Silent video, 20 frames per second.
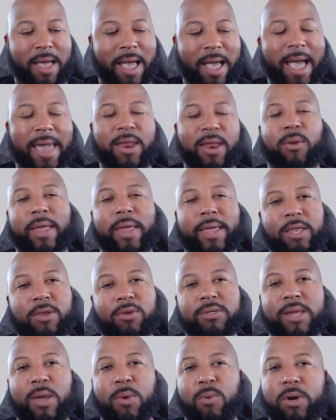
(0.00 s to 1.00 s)
I don't like
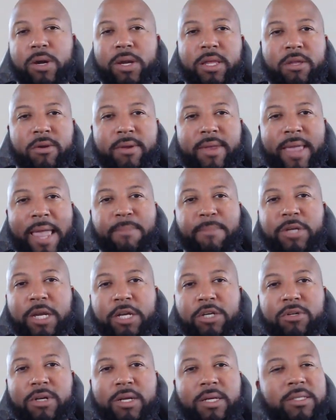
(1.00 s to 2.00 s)
using that word either, game
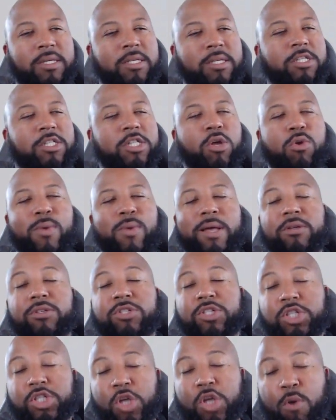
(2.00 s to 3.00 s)
changer, because it's thrown around
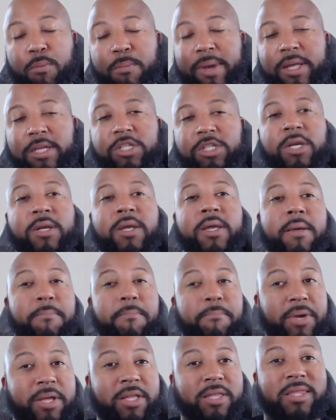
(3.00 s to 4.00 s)
so much.
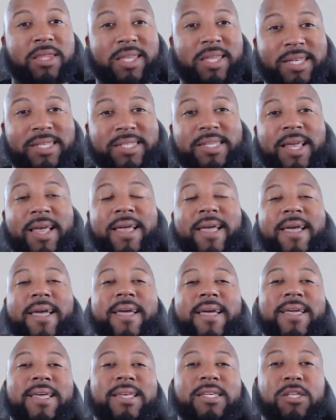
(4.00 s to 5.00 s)
But this
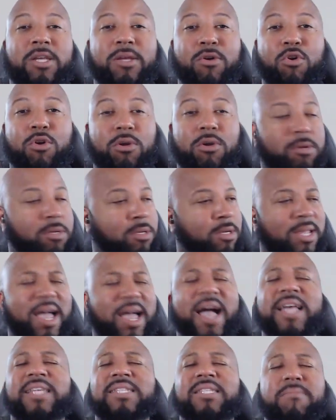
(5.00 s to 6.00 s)
is
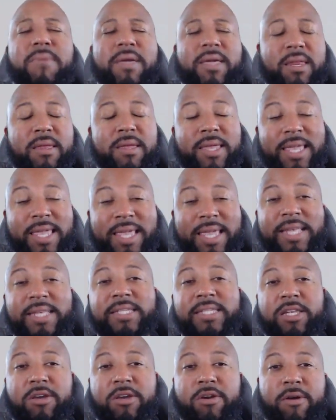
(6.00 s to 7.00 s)
constantly making it
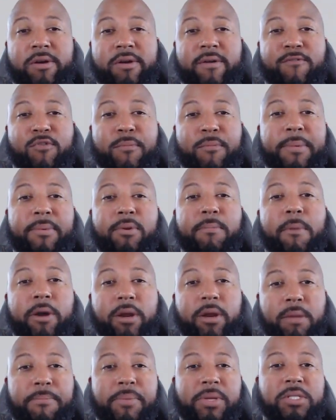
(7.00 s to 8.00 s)
easier for people to
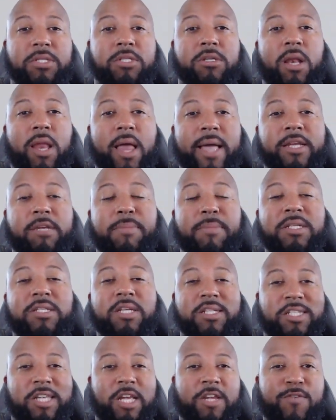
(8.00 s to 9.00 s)
market their business online to be
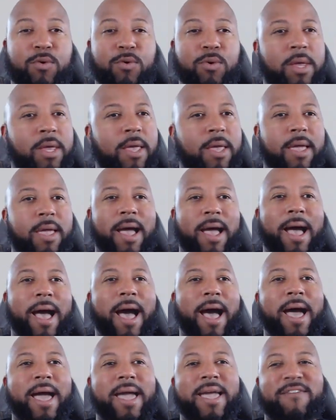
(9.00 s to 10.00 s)
successful
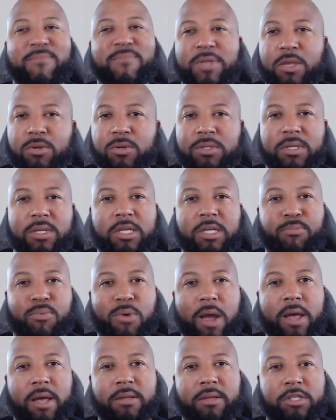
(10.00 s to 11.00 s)
I have been using this
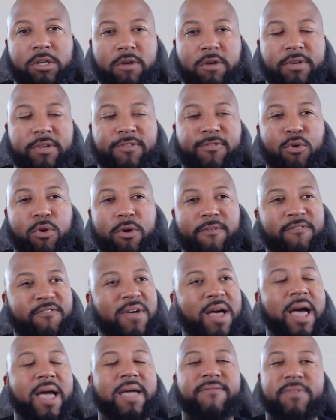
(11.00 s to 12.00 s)
pro- uh, service for
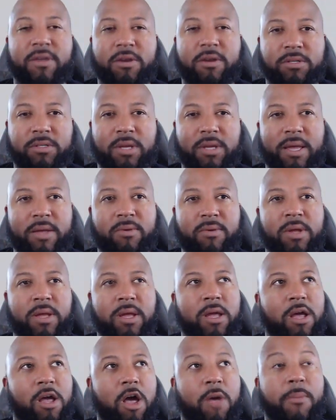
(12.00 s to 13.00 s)
five years now,
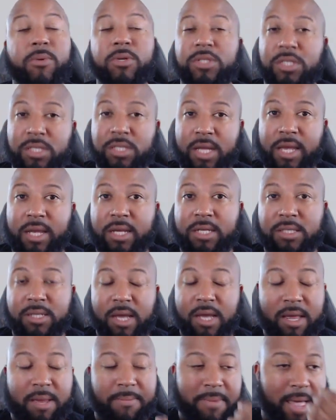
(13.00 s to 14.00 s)
almost six.
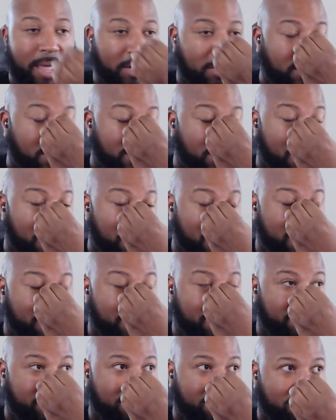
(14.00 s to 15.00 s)
Um, actually,
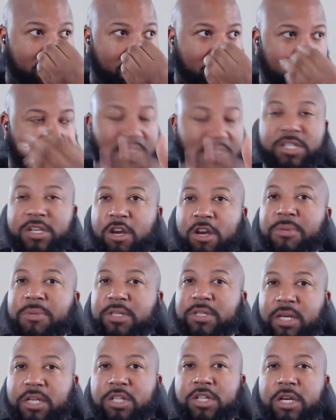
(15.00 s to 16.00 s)
um, this year would be
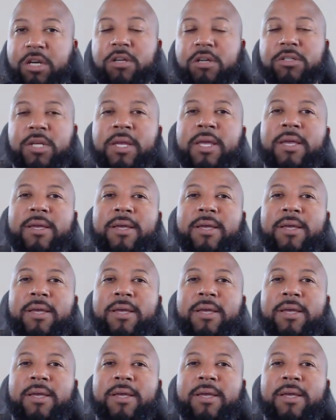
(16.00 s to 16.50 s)
six years.